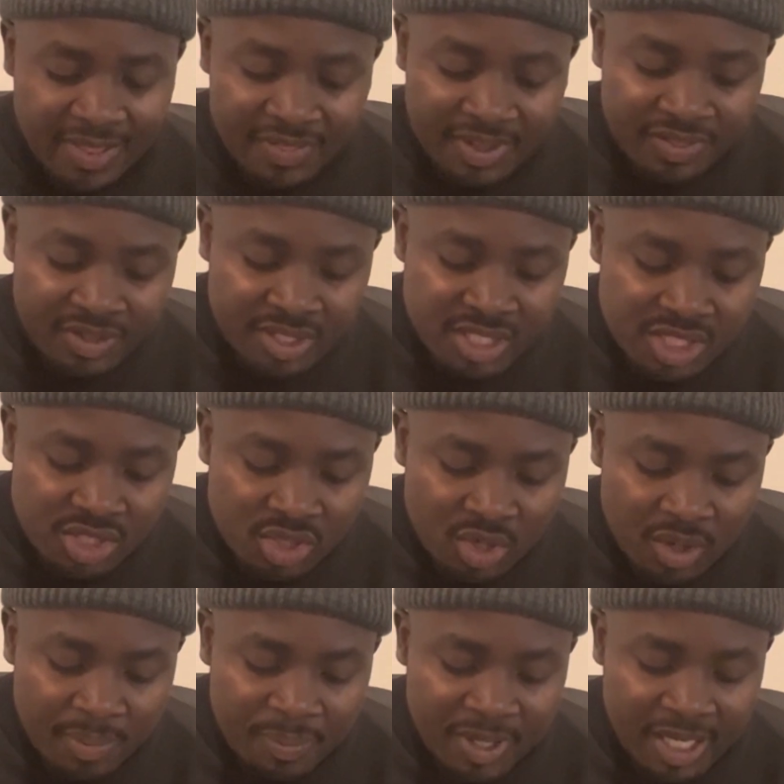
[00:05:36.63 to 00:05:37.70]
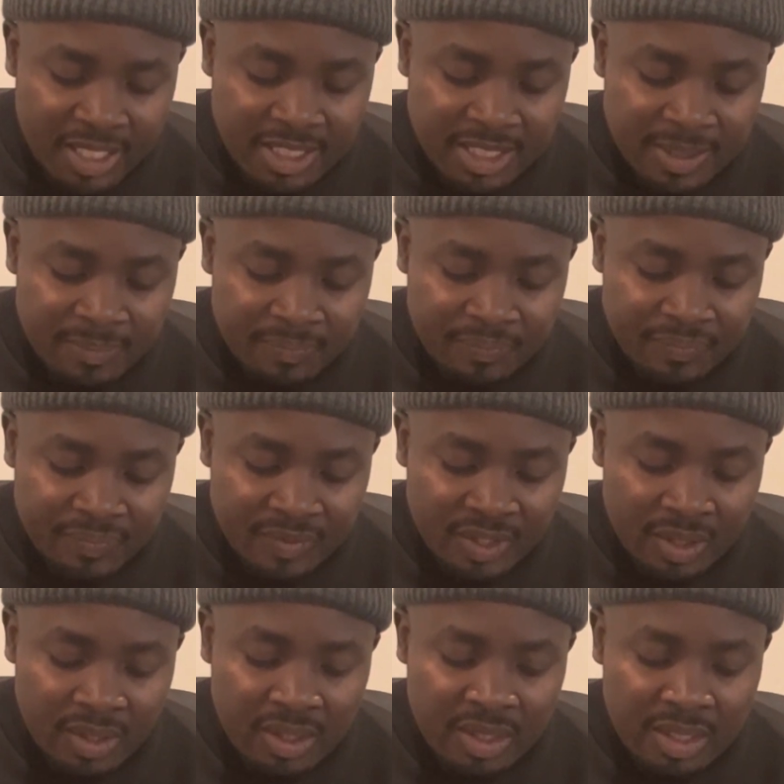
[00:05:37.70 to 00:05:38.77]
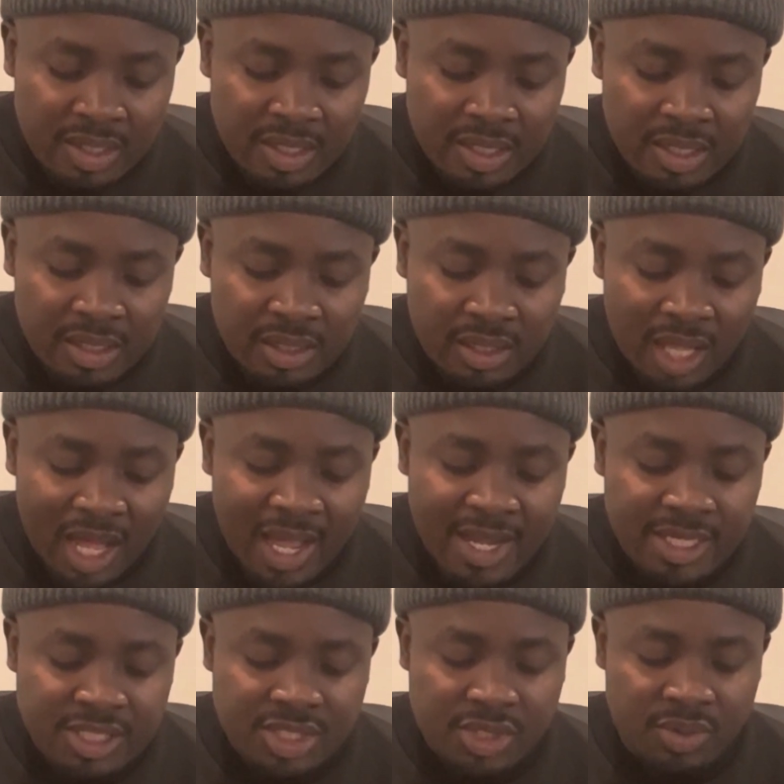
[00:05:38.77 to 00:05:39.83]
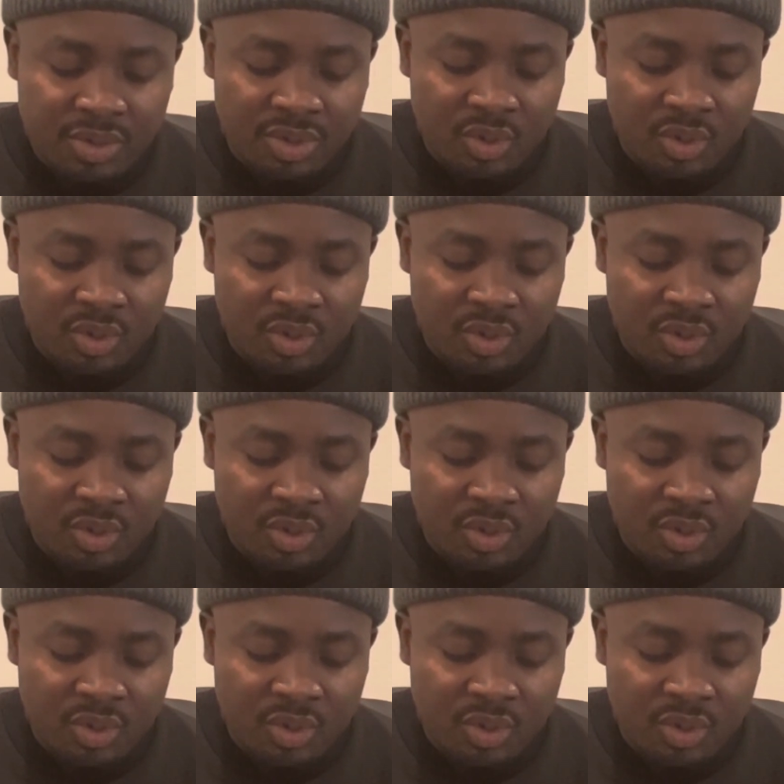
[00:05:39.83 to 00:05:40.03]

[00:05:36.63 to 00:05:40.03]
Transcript: then the serpent lies to the